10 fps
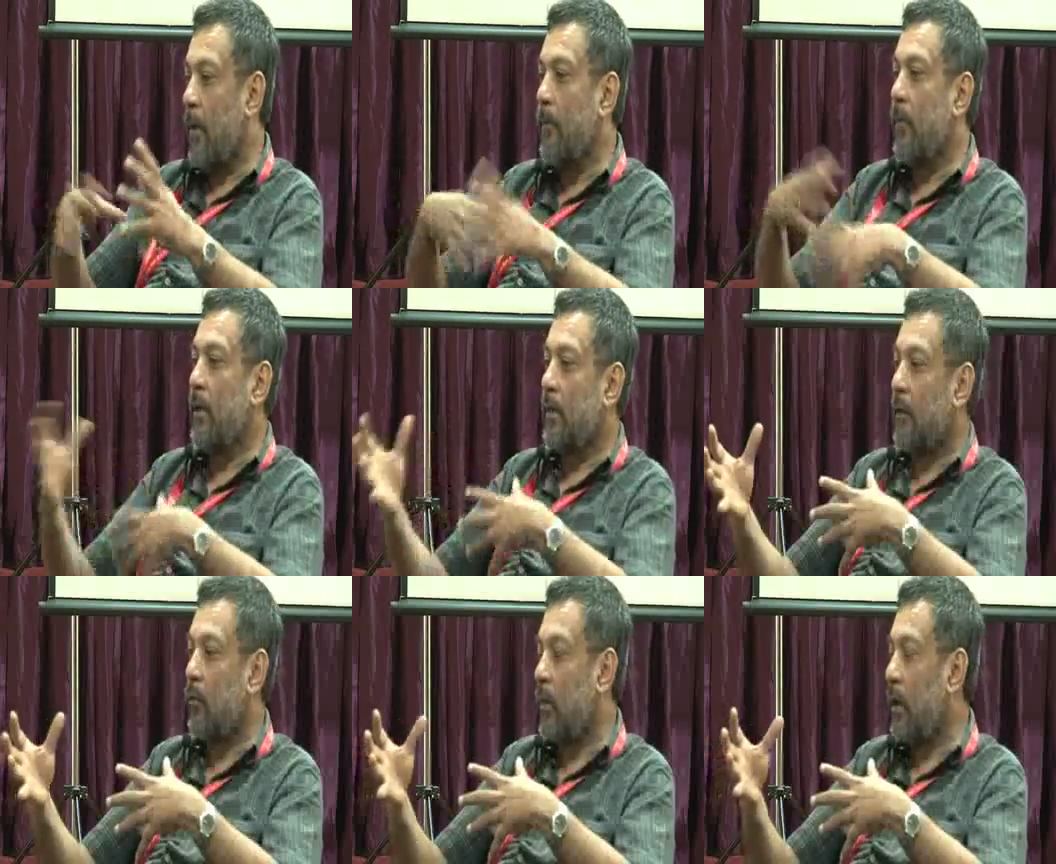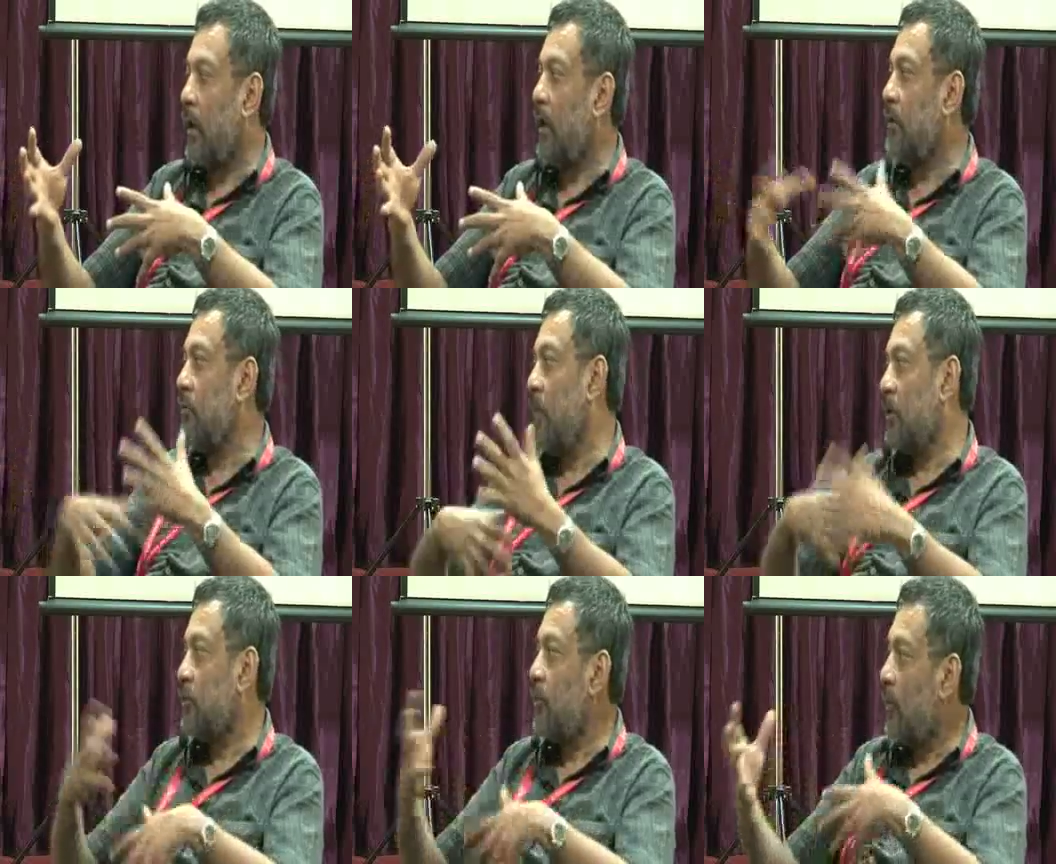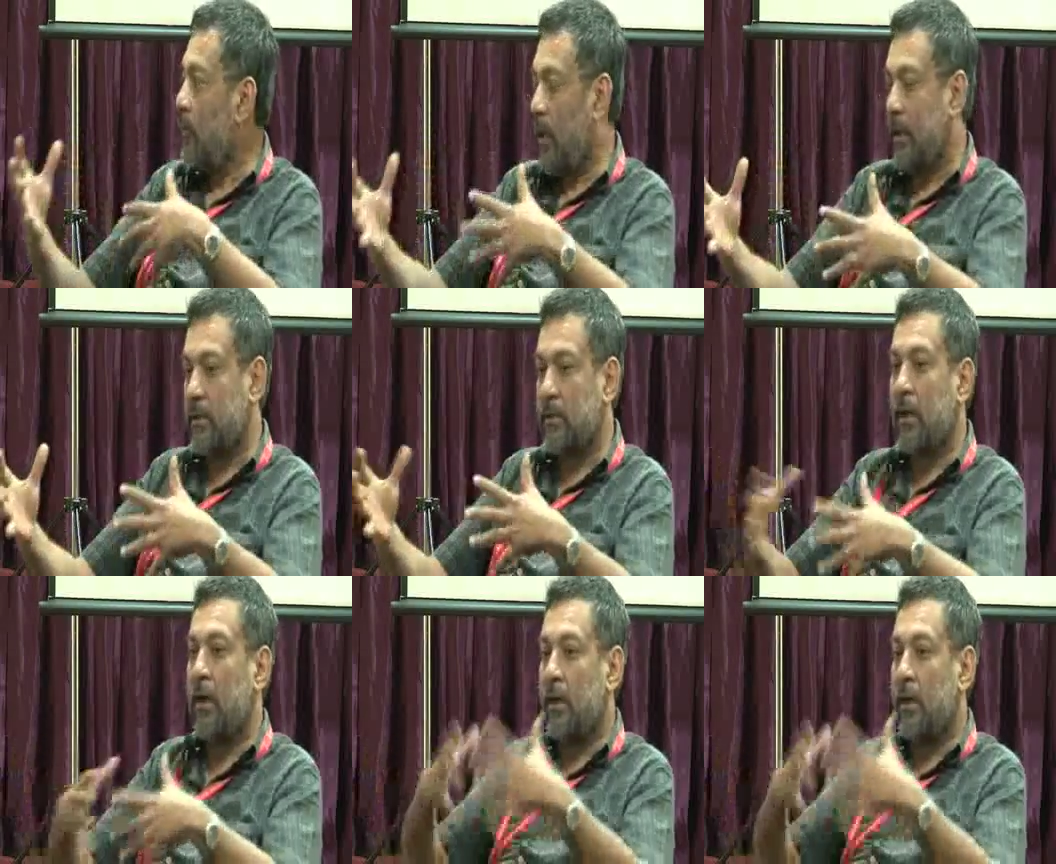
Bombay that way is much more mixed.